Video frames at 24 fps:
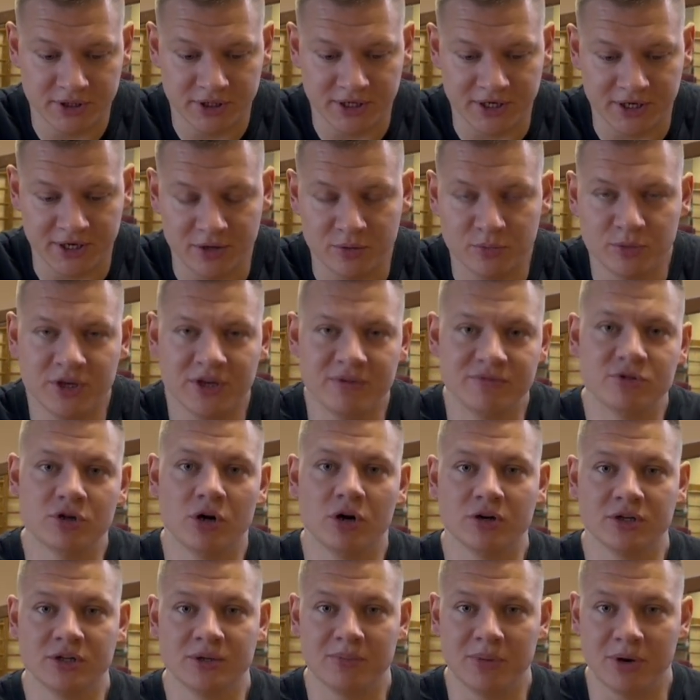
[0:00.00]
We have
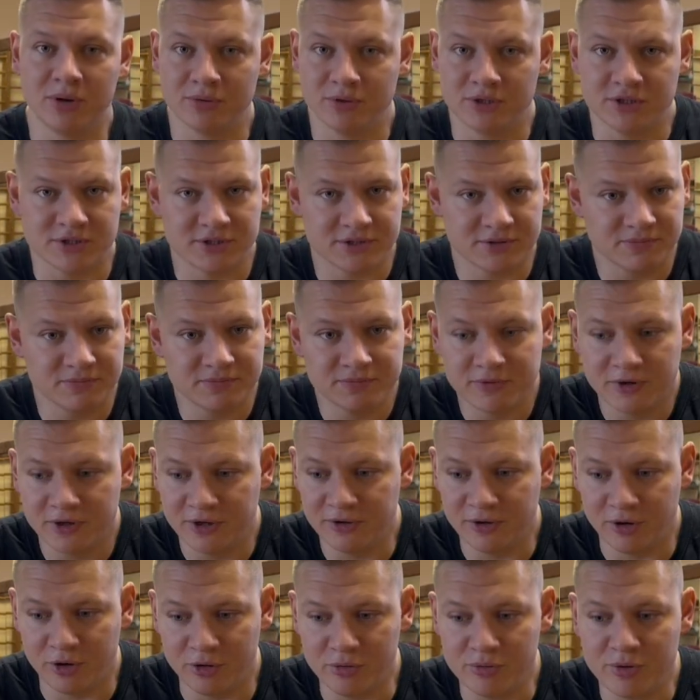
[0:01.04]
talked about this
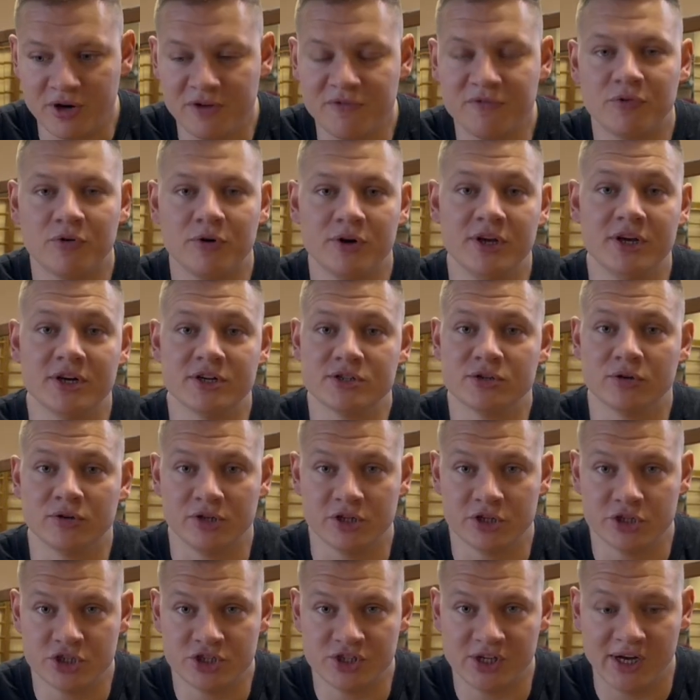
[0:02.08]
already for years on
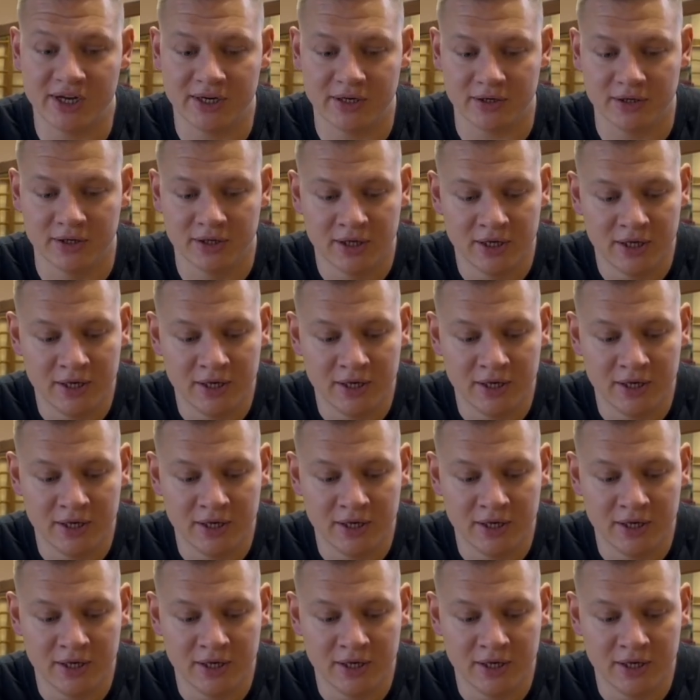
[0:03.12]
this channel,